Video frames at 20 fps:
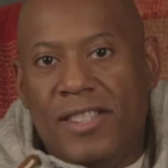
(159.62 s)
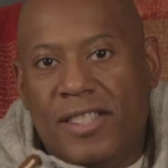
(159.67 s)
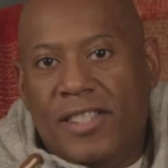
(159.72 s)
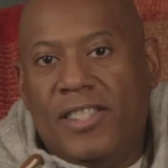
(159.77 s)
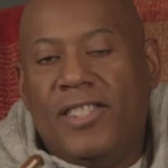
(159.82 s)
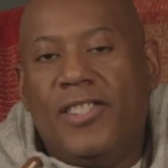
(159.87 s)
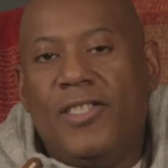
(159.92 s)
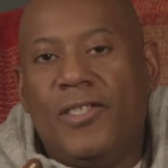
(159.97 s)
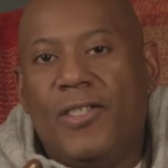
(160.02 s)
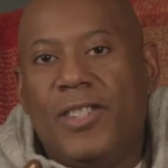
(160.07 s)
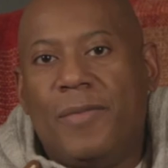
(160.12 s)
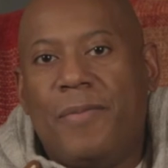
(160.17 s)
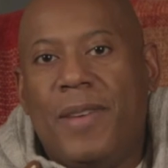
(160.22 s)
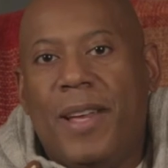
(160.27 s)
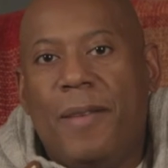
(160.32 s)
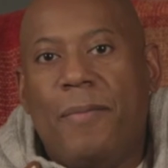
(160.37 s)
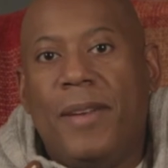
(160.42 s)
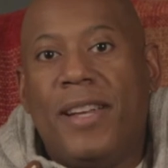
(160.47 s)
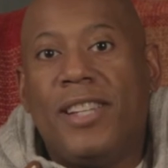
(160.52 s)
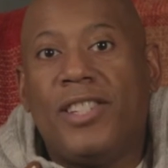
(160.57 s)
sister was
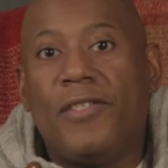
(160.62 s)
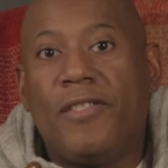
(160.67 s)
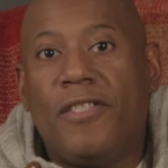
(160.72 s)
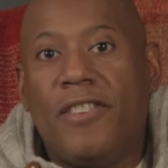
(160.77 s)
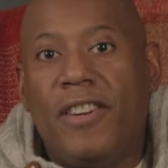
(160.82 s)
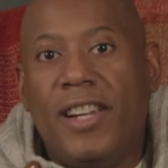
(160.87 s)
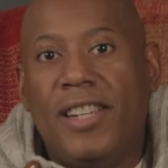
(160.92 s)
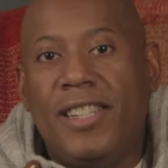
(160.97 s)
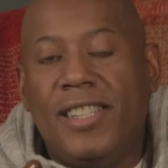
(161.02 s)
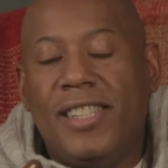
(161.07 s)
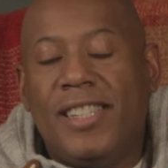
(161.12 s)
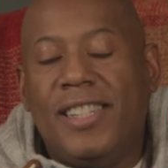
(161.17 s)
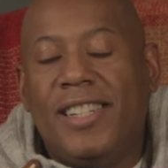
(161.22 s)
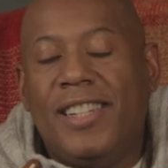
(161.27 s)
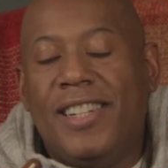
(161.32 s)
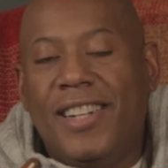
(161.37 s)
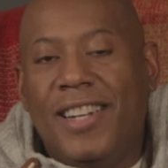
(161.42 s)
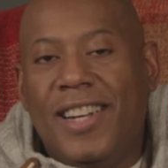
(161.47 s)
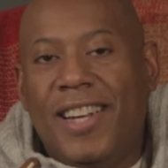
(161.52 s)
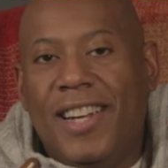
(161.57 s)
my best friend
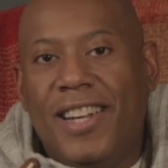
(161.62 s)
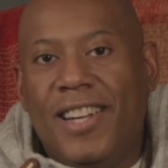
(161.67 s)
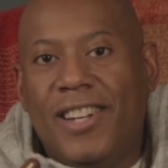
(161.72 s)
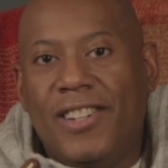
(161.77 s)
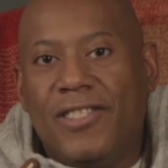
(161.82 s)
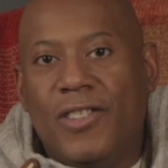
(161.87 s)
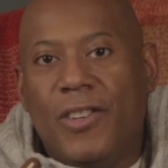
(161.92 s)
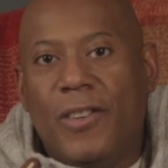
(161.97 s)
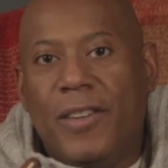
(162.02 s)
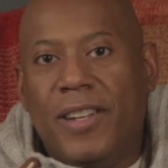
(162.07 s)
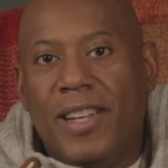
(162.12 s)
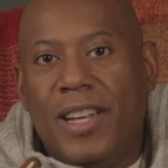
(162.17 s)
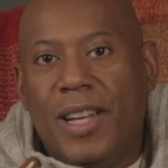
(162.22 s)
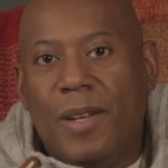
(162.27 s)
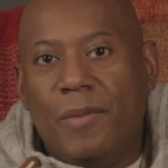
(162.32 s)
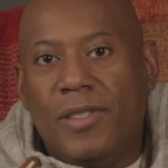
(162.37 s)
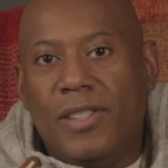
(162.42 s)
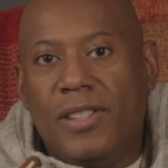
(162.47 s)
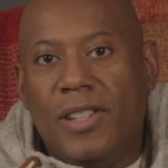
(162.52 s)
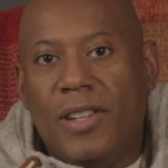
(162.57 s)
growing
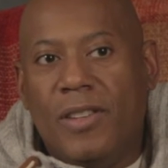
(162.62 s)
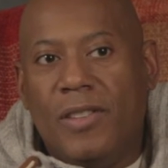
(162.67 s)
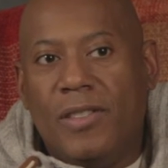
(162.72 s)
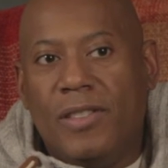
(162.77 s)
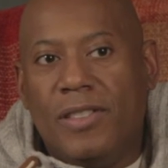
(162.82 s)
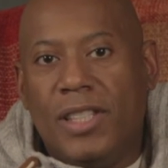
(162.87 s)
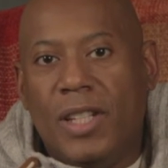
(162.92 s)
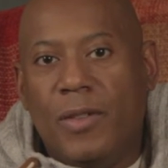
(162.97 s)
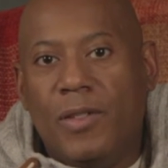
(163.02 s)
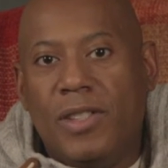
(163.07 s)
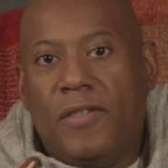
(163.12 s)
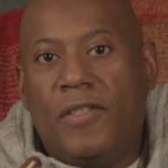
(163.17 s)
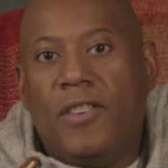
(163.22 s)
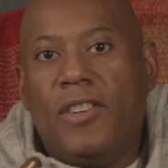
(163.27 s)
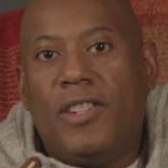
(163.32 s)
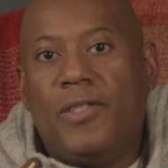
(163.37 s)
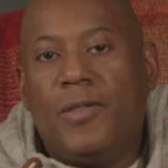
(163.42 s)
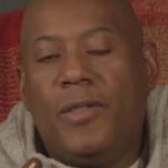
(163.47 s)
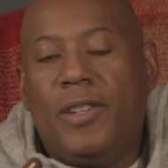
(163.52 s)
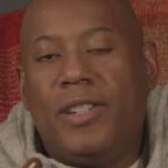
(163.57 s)
up, so she was the
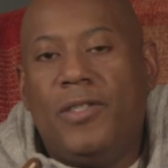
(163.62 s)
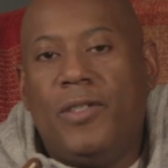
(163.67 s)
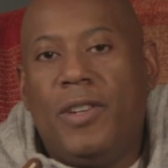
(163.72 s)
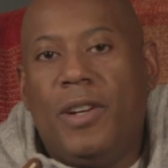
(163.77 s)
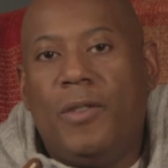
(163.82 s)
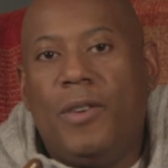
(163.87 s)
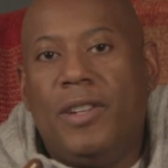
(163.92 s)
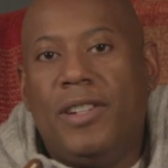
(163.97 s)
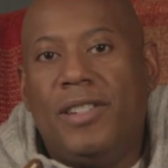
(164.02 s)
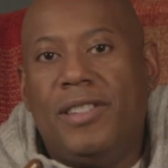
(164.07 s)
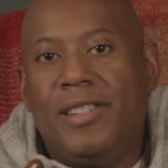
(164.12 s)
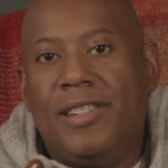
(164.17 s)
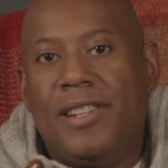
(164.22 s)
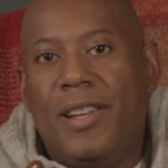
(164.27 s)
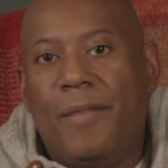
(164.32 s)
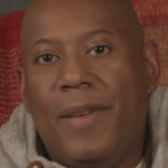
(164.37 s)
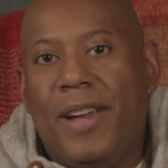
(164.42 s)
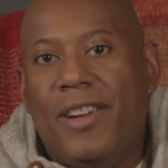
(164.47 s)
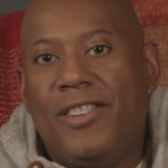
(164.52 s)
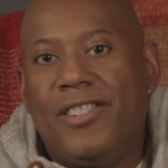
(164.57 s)
first one who I wanted to
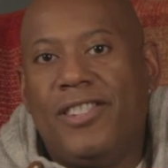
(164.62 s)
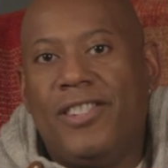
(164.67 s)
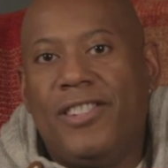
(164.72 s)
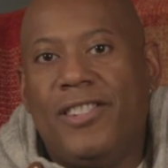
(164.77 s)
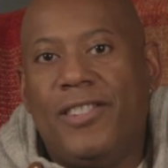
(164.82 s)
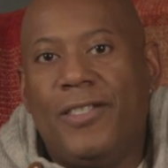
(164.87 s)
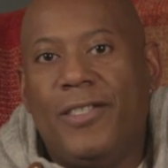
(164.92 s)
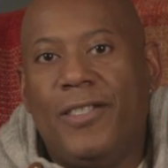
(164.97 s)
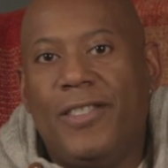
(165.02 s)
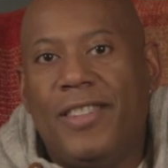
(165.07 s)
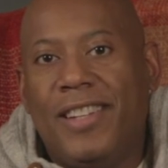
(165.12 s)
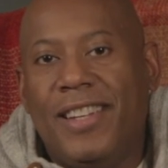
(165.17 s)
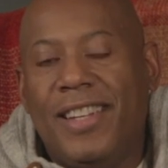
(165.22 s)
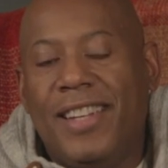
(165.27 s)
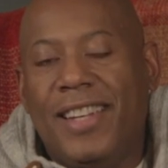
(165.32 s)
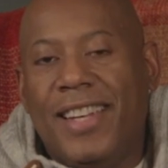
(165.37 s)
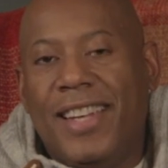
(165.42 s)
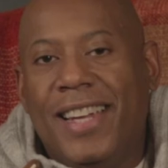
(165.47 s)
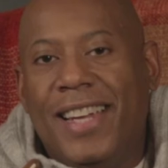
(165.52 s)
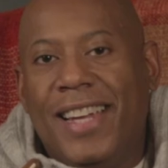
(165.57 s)
come out to.
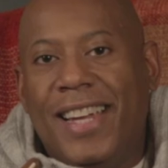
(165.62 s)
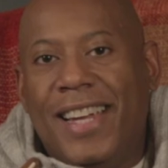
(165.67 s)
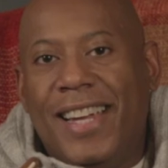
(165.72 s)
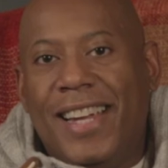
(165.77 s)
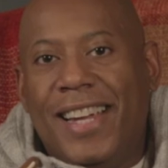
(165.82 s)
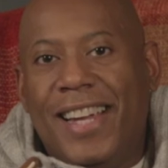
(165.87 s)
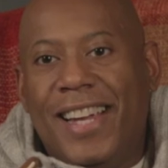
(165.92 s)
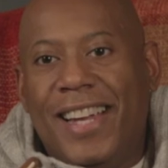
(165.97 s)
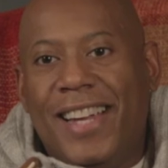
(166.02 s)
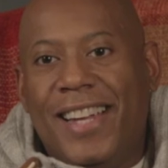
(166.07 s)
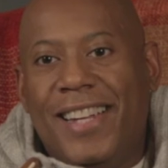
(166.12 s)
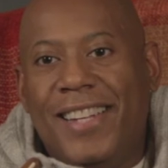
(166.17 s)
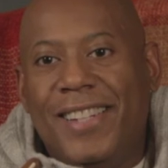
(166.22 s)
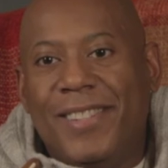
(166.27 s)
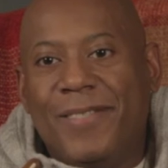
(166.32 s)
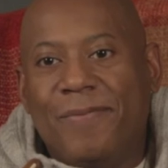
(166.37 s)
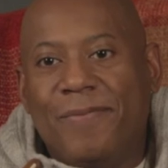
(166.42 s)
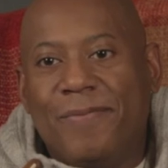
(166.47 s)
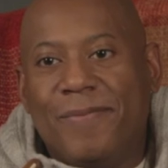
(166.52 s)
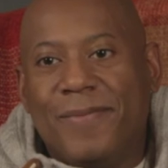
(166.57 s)

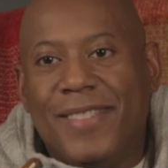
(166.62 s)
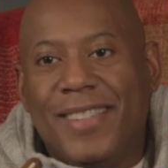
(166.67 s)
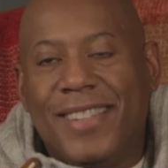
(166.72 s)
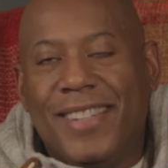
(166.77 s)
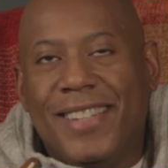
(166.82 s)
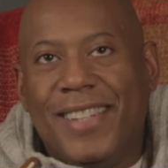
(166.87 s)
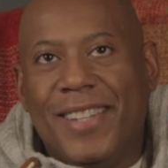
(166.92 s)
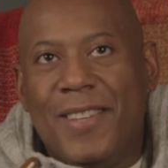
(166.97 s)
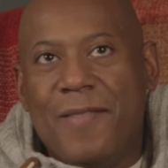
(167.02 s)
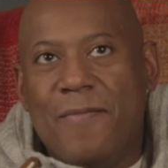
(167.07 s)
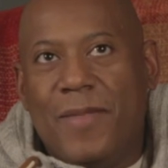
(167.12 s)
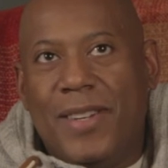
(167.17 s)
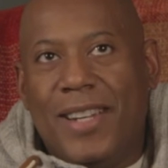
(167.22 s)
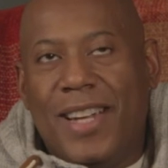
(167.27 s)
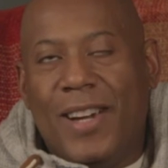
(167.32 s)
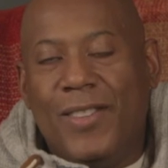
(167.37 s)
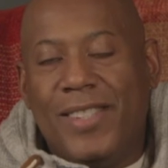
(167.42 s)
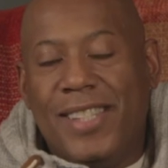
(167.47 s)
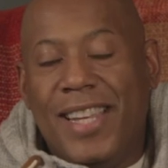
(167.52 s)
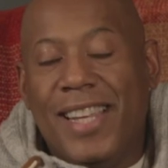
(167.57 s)
But
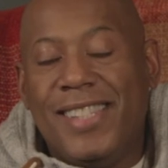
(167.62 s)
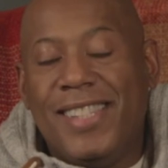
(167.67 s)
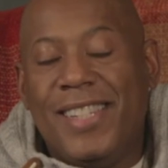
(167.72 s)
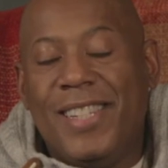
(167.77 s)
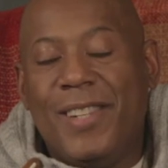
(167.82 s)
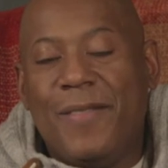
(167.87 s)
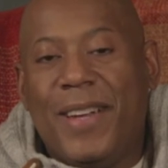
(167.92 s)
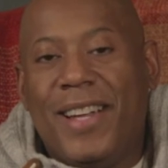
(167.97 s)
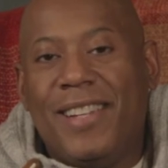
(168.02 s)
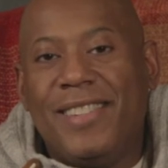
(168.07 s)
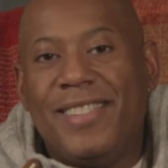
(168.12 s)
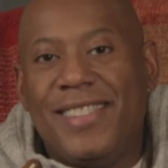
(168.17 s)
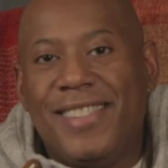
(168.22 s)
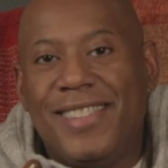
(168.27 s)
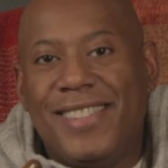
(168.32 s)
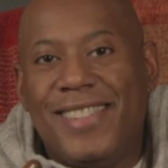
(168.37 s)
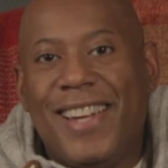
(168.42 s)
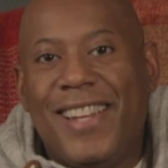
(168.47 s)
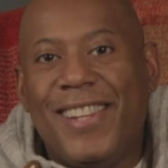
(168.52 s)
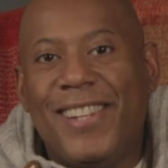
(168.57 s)
I was hesitant
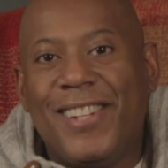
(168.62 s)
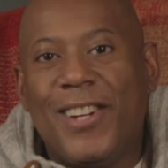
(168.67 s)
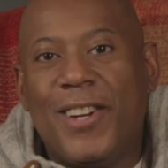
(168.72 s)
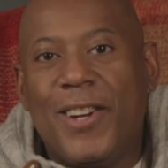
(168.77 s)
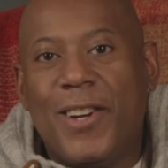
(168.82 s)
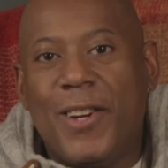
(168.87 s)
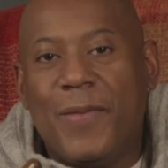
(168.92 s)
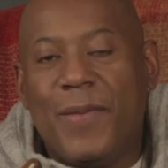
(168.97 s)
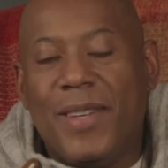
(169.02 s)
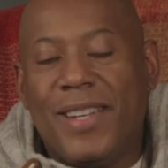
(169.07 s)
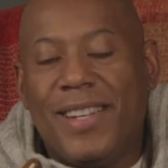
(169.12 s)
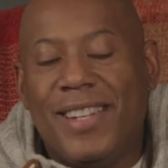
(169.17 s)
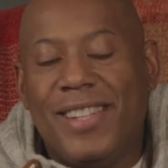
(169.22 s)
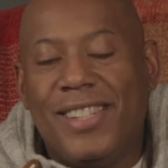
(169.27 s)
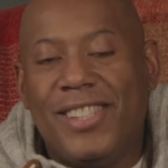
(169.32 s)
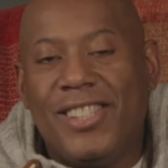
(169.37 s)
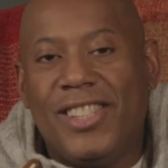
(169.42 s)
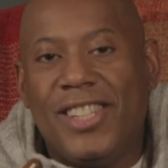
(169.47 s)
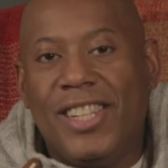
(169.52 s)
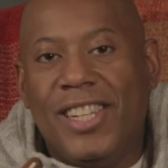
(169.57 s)
about telling her
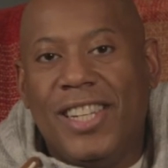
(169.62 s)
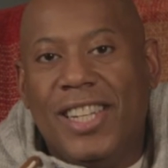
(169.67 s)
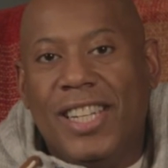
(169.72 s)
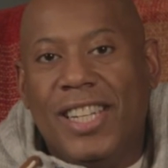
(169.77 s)
because